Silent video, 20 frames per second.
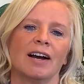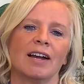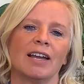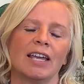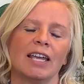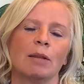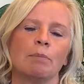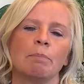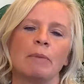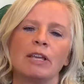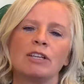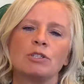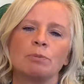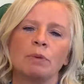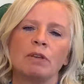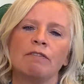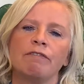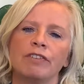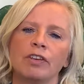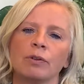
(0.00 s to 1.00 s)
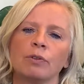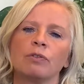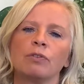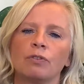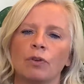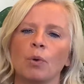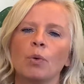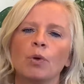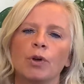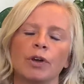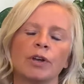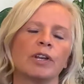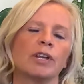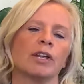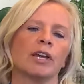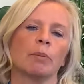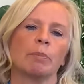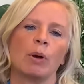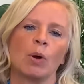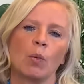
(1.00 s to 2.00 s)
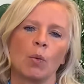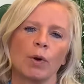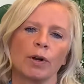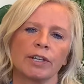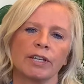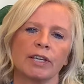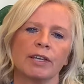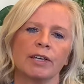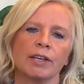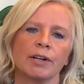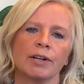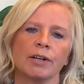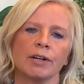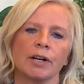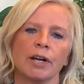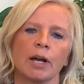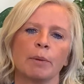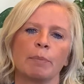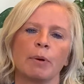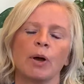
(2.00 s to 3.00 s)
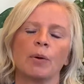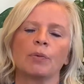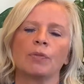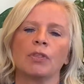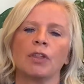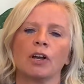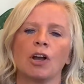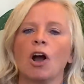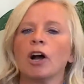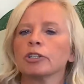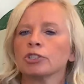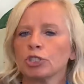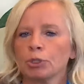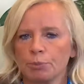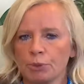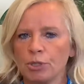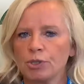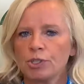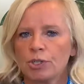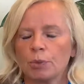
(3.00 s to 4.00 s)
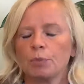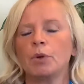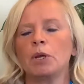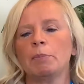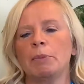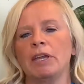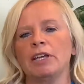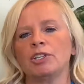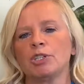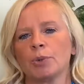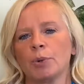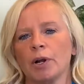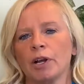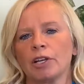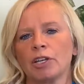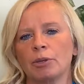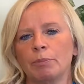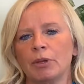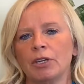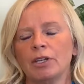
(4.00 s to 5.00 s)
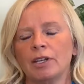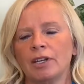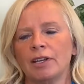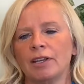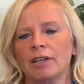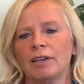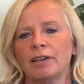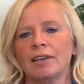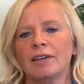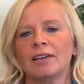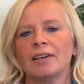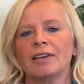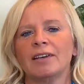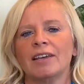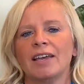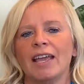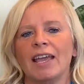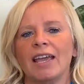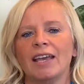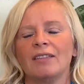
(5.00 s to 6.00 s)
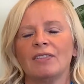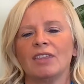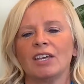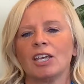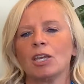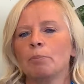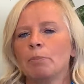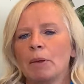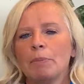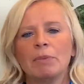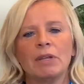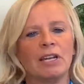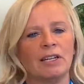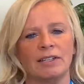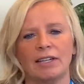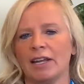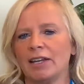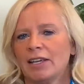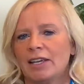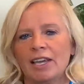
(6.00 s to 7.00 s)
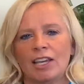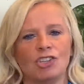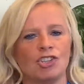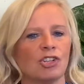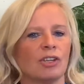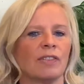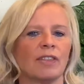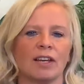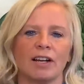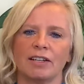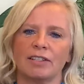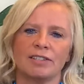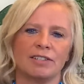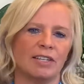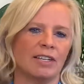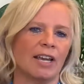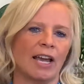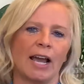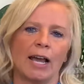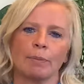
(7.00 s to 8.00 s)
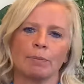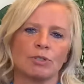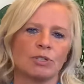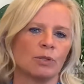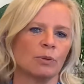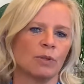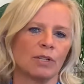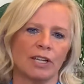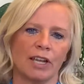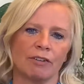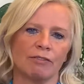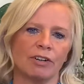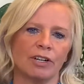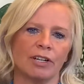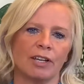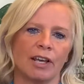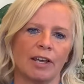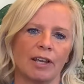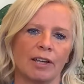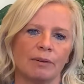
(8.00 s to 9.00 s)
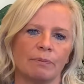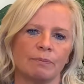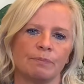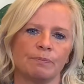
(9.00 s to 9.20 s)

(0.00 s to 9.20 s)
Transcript: It makes me feel so good about working here, about the contribution we make to our community and the commitment and dedication that I see absolutely every day.